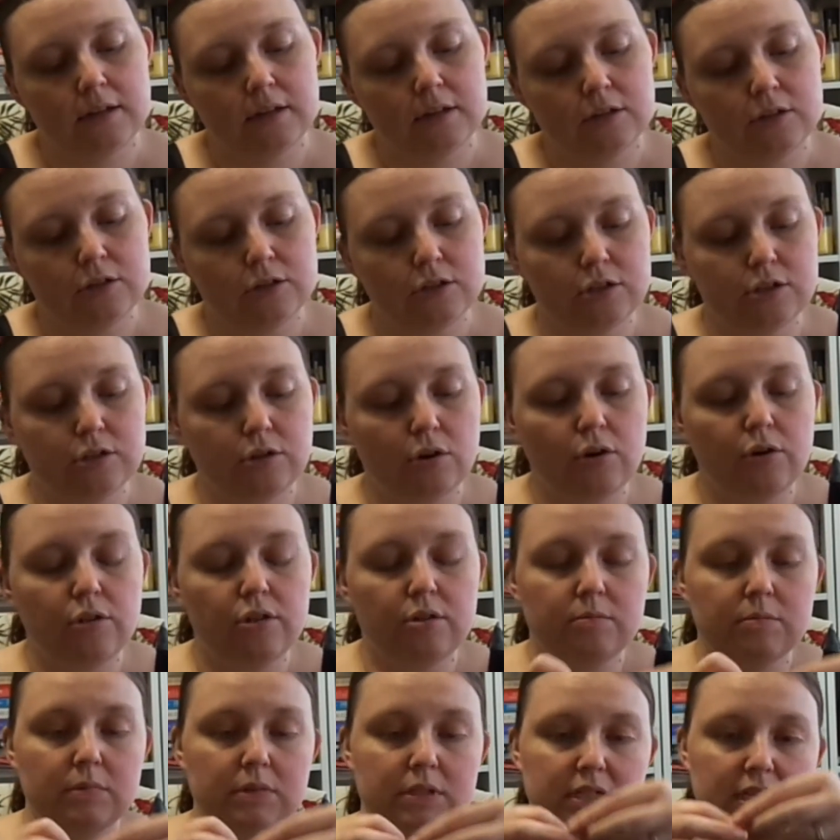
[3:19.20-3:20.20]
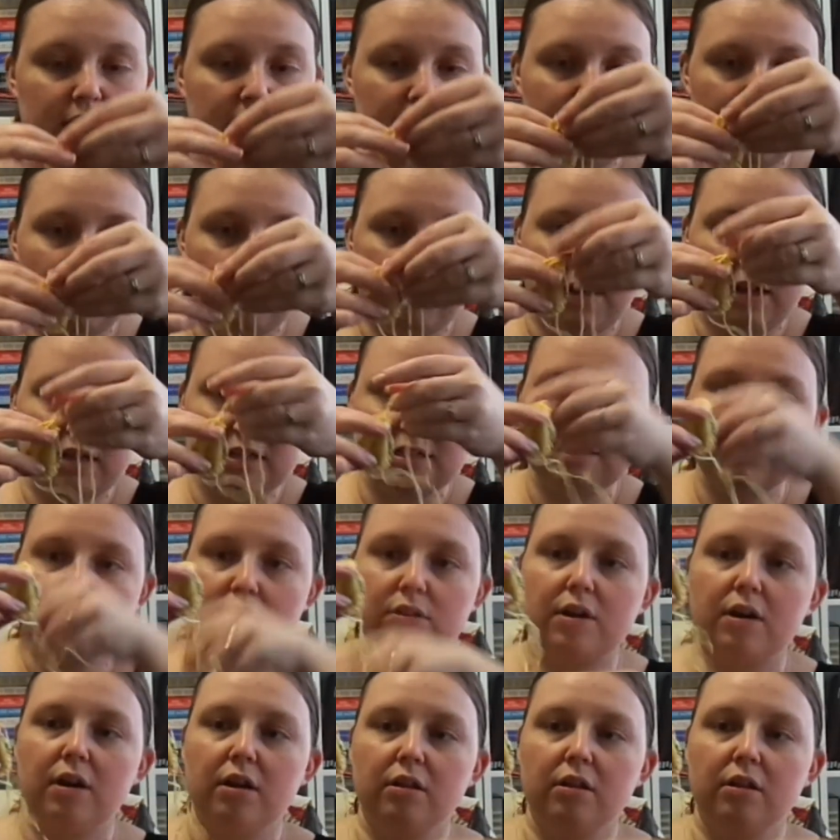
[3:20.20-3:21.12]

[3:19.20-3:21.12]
sew them together so they're